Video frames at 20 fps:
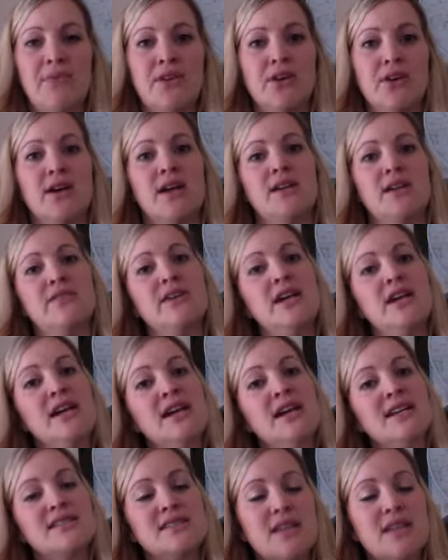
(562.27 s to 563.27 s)
They're kind of
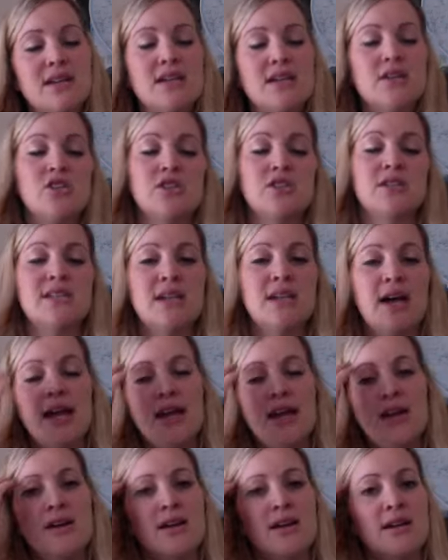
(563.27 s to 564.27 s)
sluggish and
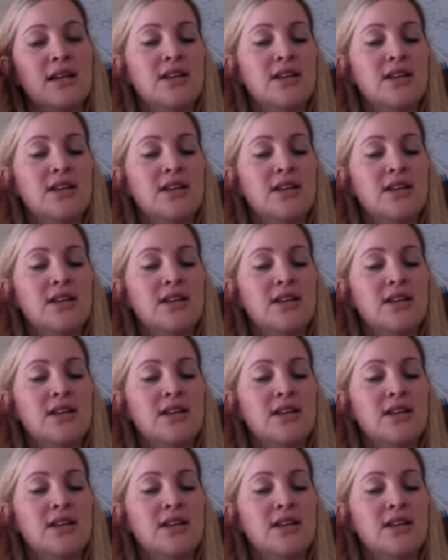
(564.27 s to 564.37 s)
tired.